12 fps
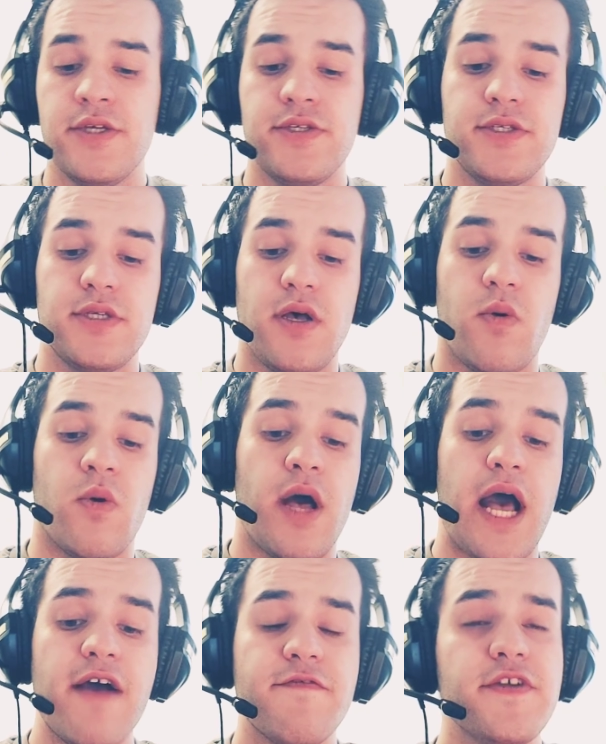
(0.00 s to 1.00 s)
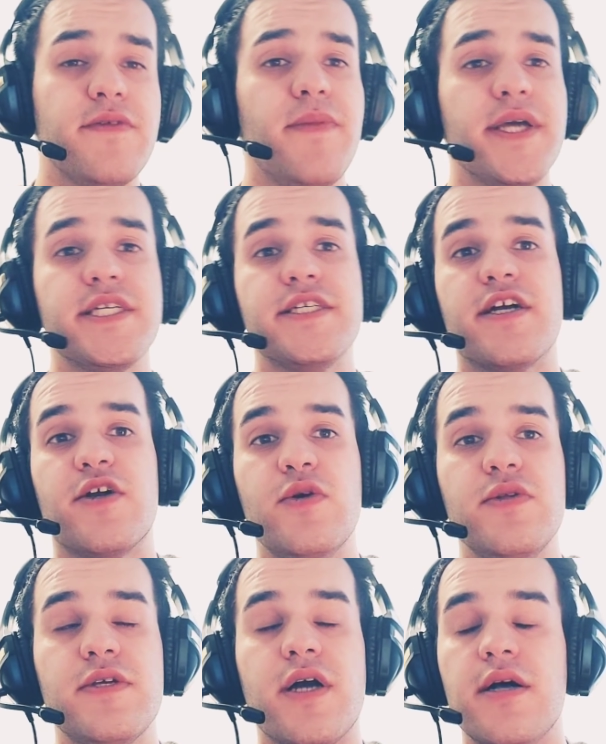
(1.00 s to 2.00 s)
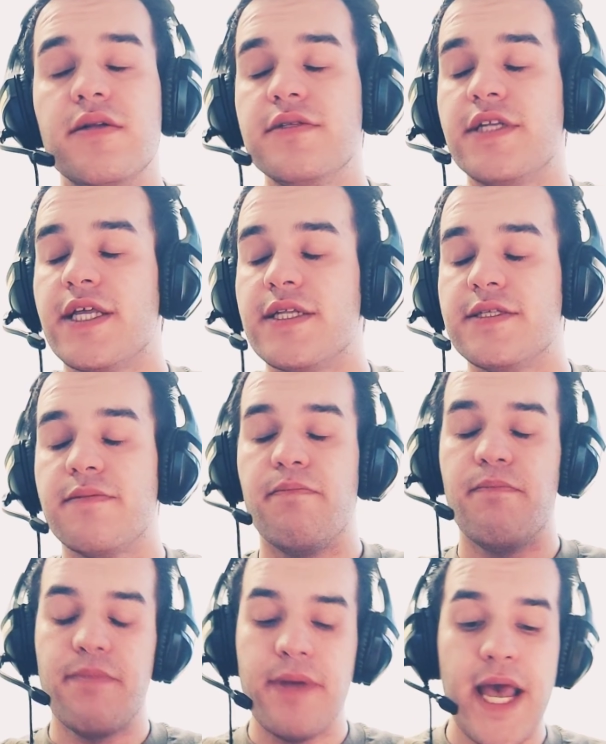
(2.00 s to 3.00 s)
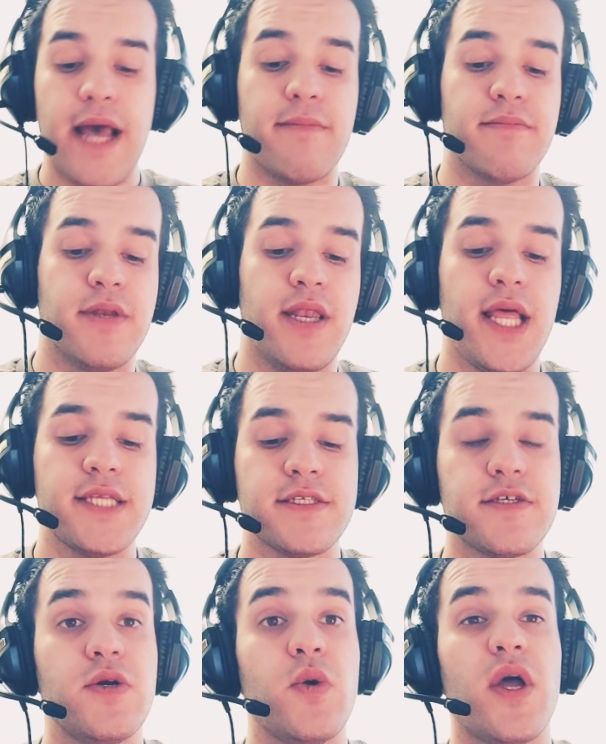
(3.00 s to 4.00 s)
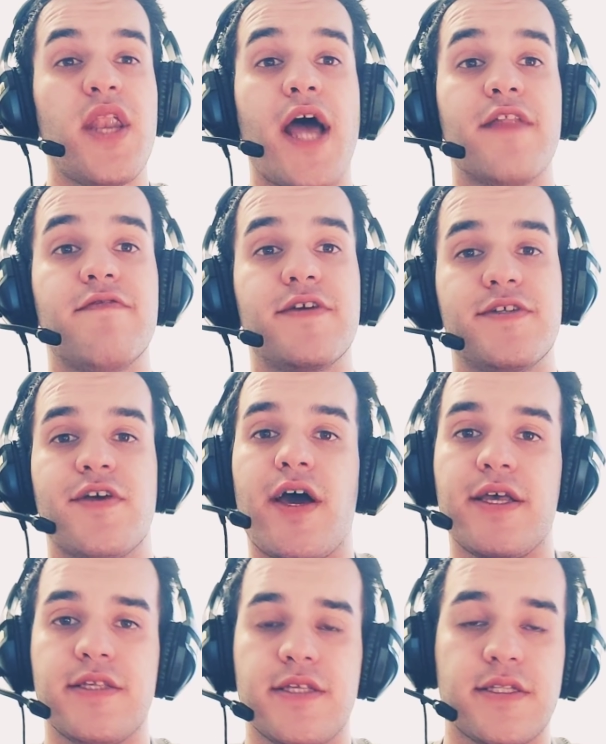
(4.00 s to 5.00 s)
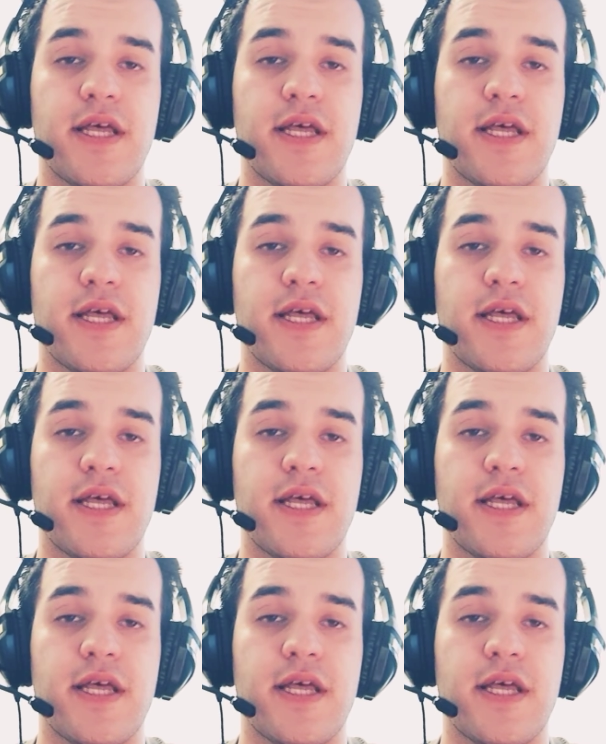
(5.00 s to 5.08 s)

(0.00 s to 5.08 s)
So after making good content, bam, let's go and advertise it.